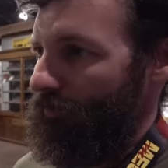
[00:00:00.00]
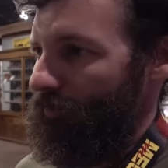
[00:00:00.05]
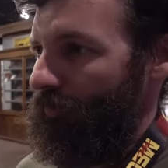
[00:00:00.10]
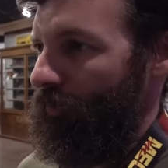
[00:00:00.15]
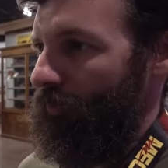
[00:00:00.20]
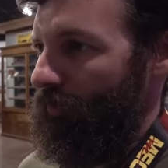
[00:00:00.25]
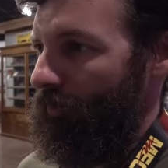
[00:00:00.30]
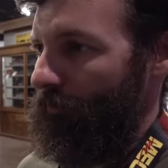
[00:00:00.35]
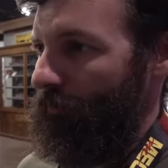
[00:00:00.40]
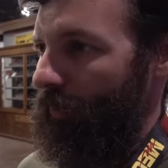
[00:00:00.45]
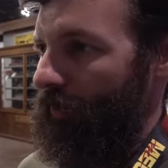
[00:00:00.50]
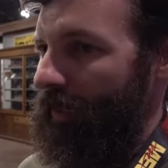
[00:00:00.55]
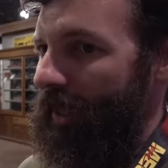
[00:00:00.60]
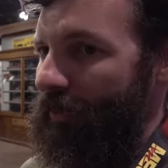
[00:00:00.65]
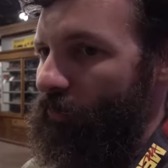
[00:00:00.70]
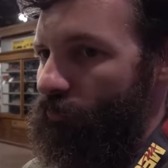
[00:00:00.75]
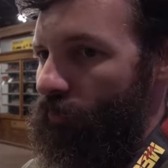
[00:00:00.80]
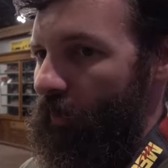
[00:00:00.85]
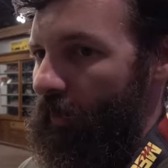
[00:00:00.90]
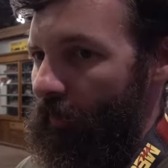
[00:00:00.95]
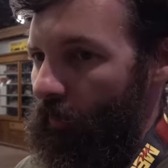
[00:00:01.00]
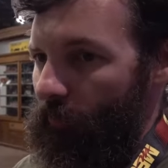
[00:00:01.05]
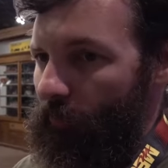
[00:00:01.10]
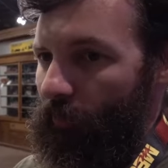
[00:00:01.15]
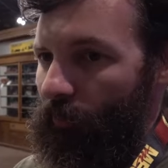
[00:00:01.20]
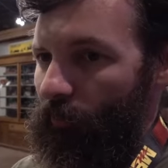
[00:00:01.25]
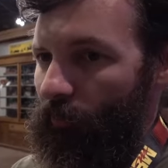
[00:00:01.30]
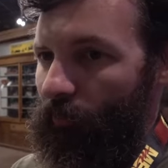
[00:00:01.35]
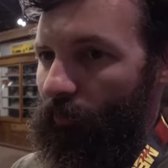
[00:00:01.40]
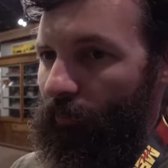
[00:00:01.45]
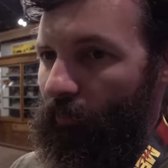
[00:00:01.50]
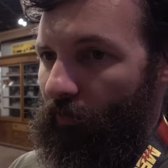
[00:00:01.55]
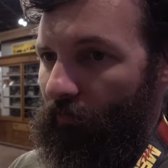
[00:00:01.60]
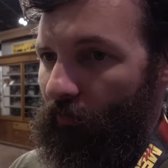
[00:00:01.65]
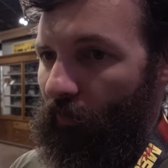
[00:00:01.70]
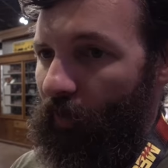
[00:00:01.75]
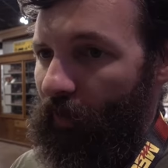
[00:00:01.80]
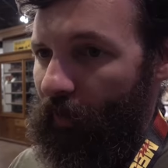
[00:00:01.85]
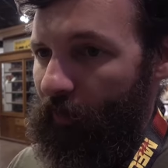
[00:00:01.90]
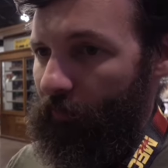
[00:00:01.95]
you know, an engine in the middle of the
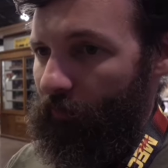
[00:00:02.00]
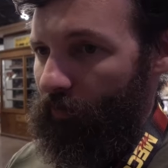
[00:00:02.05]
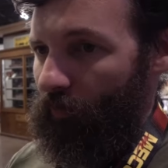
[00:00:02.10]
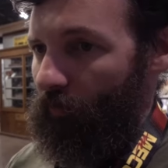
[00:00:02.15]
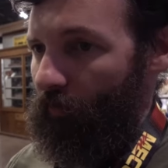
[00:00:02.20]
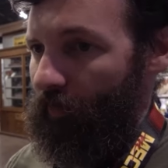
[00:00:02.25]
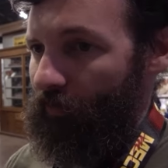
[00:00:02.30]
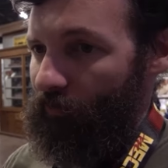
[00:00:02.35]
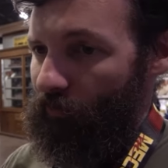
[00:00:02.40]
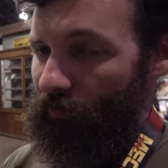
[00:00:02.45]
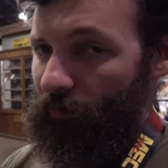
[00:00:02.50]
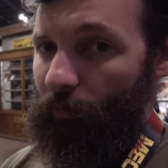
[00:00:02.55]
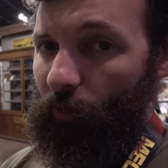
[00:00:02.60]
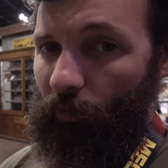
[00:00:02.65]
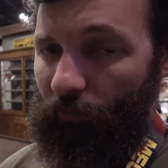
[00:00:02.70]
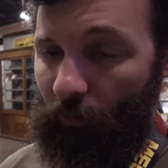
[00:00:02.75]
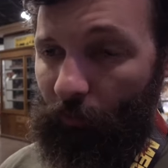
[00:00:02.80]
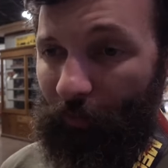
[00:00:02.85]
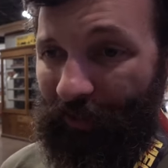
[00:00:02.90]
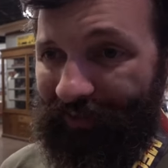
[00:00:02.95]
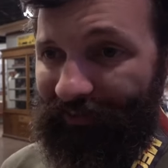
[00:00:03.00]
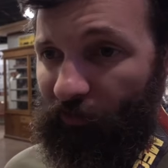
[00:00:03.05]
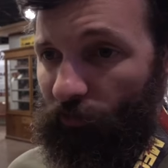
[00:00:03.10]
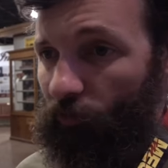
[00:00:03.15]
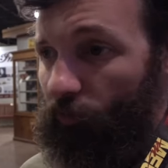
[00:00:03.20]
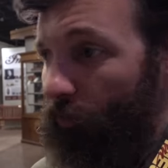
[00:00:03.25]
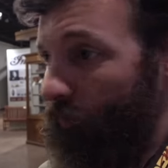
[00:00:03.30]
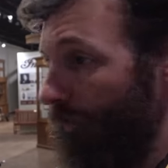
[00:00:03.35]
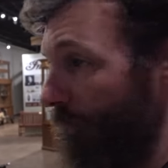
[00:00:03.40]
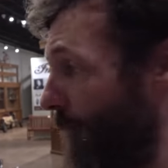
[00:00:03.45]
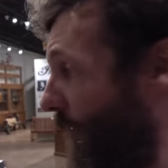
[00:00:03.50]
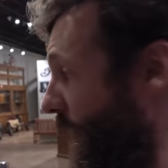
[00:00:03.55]
frame, you know, engine in the middle of a bicycle pretty